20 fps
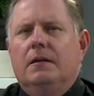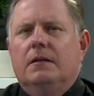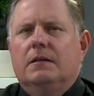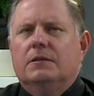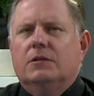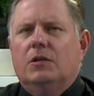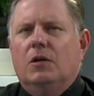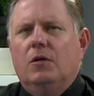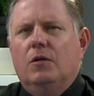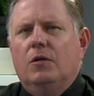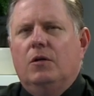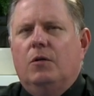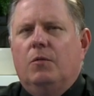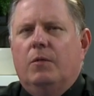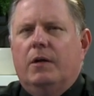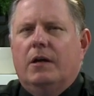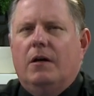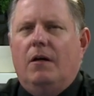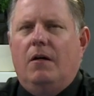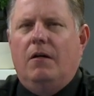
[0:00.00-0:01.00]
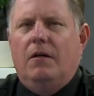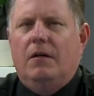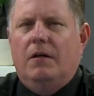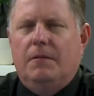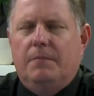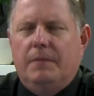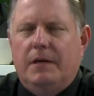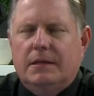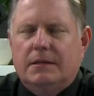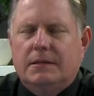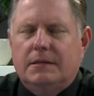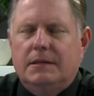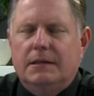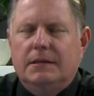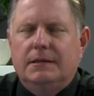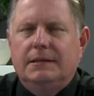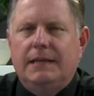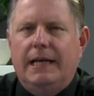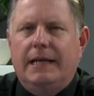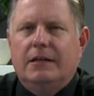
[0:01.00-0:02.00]
So we are amongst the
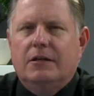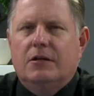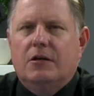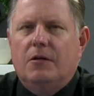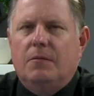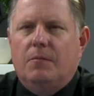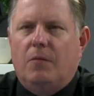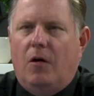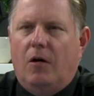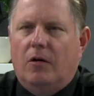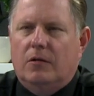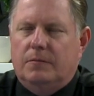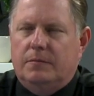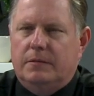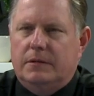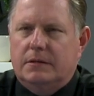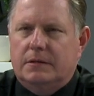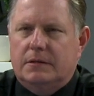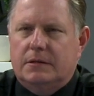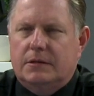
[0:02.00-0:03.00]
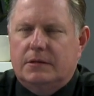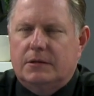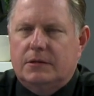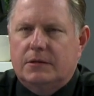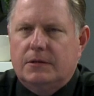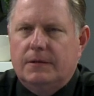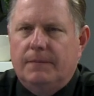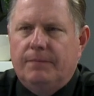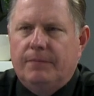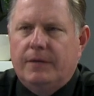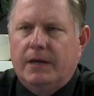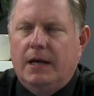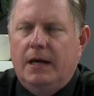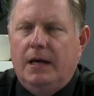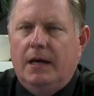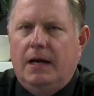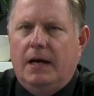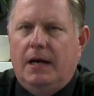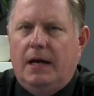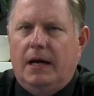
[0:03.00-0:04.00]
Ten Commandments,
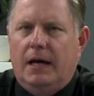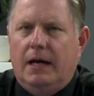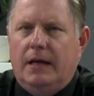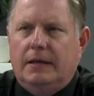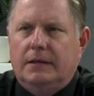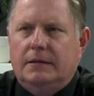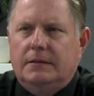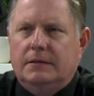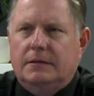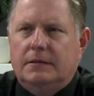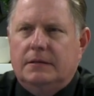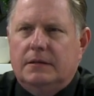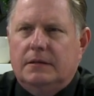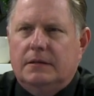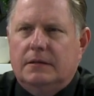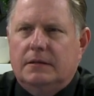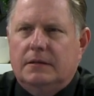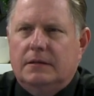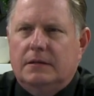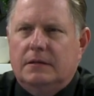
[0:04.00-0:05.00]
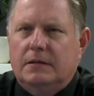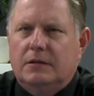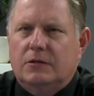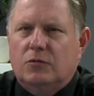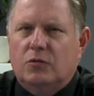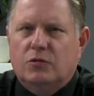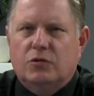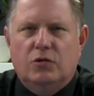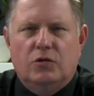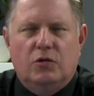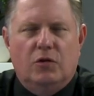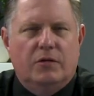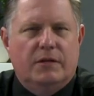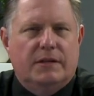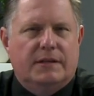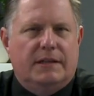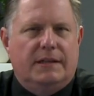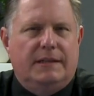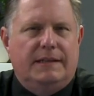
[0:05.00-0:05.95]
and uh, it's also known as the